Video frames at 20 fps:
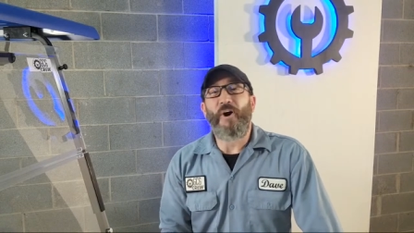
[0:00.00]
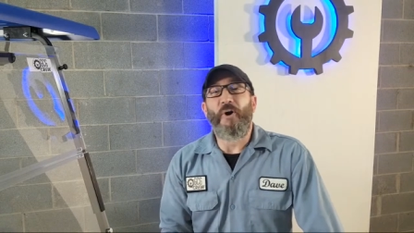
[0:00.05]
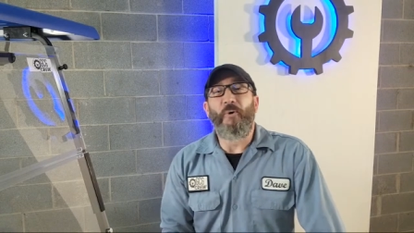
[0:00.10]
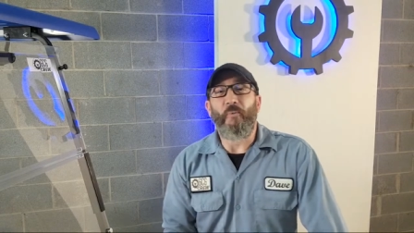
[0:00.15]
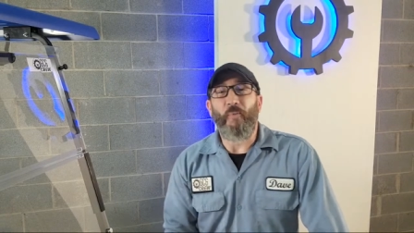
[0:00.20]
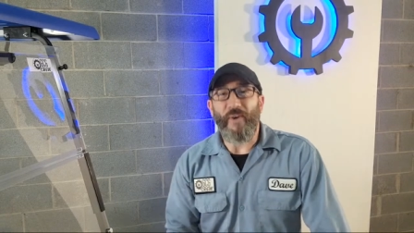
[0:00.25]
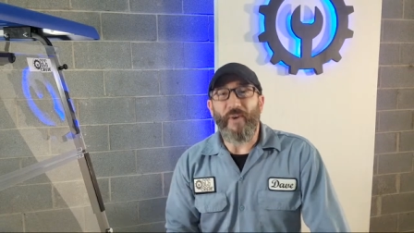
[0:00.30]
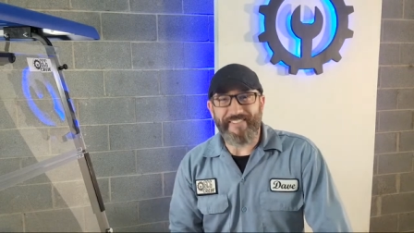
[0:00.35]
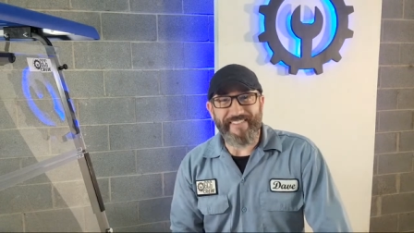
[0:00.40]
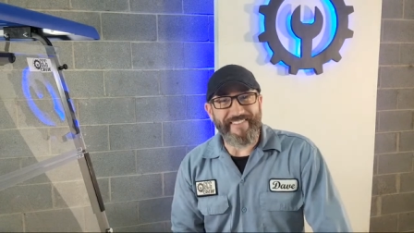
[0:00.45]

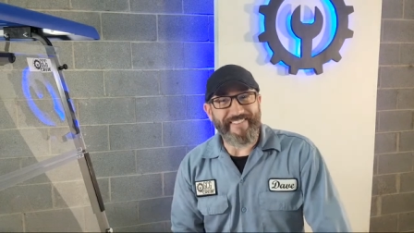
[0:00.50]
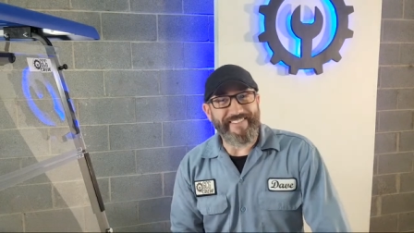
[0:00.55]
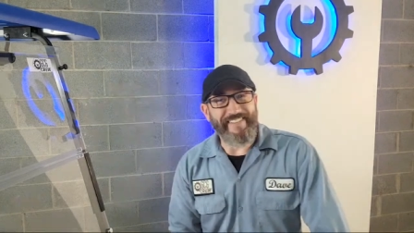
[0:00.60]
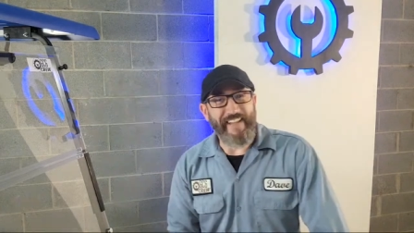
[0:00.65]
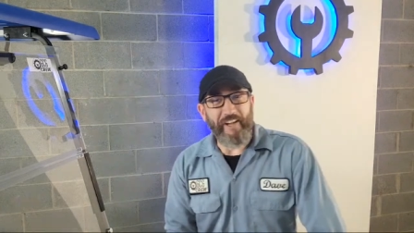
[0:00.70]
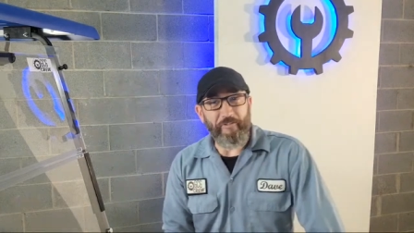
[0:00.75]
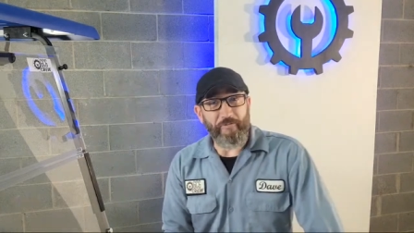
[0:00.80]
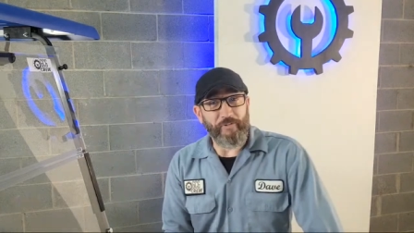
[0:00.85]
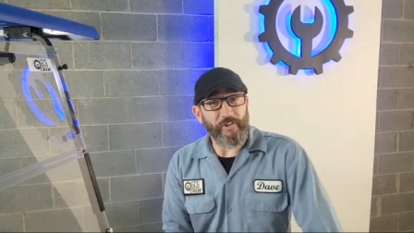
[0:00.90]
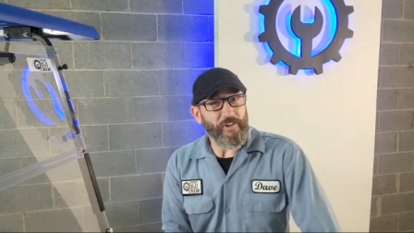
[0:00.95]
What does
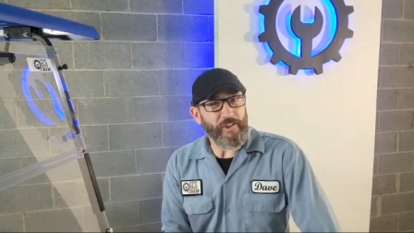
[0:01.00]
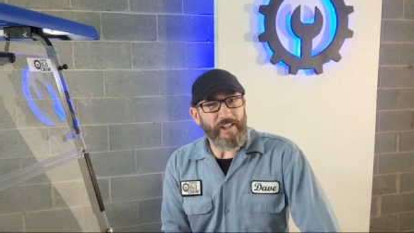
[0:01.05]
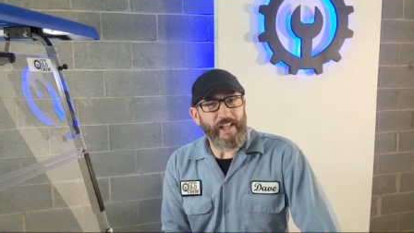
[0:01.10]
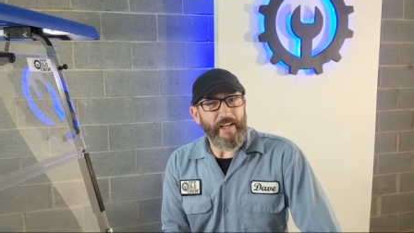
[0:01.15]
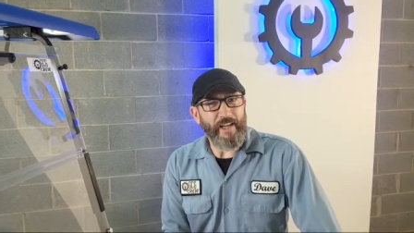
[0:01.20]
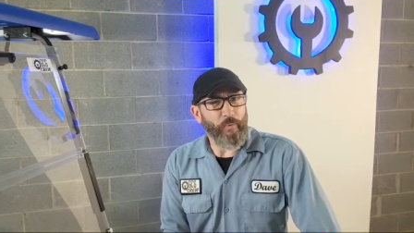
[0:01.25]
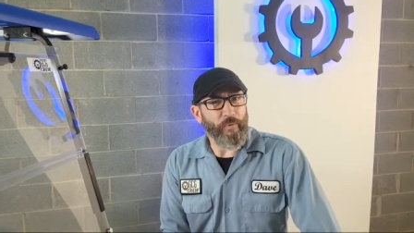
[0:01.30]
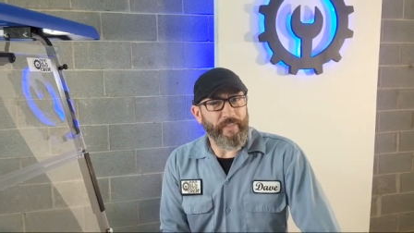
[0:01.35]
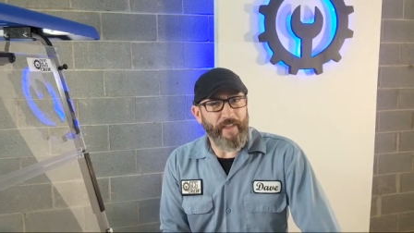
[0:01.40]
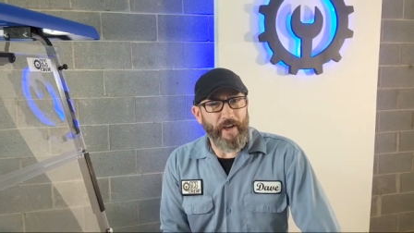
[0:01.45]
Dave look
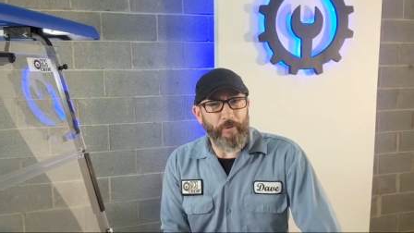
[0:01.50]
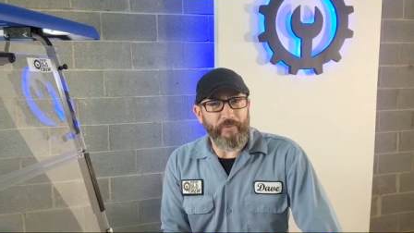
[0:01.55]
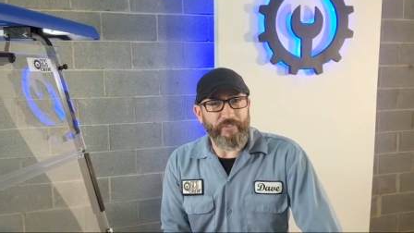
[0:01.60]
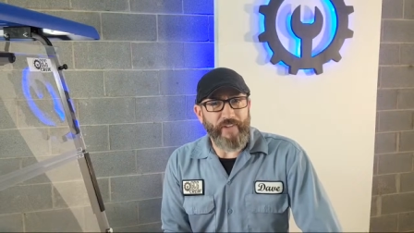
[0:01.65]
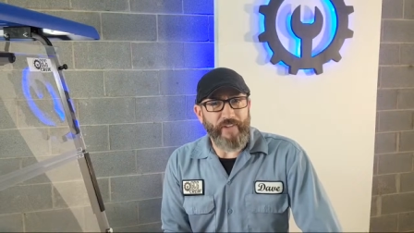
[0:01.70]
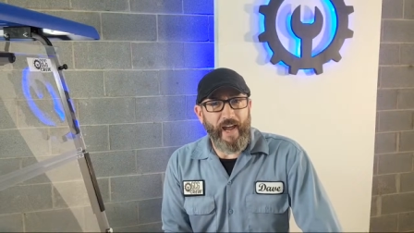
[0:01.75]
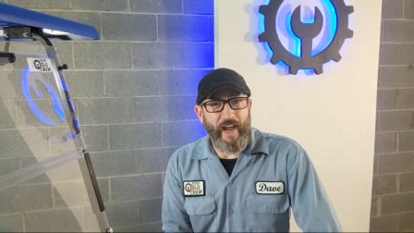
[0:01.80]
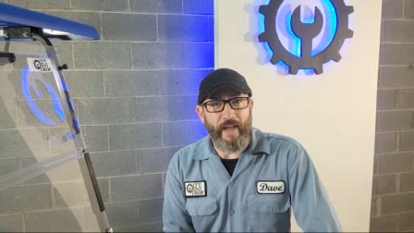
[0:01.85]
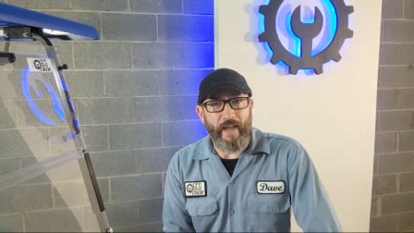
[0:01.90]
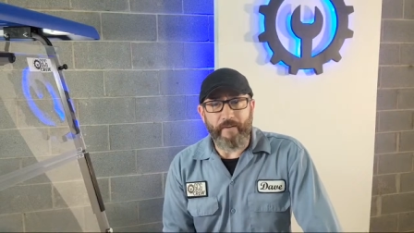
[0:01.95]
like without his
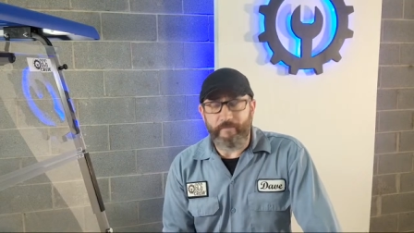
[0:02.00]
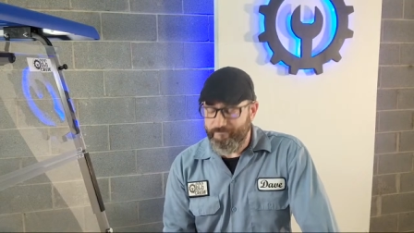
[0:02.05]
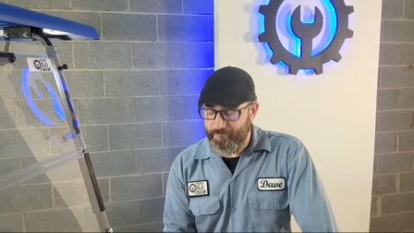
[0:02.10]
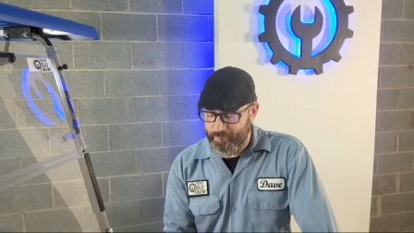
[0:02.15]
hat?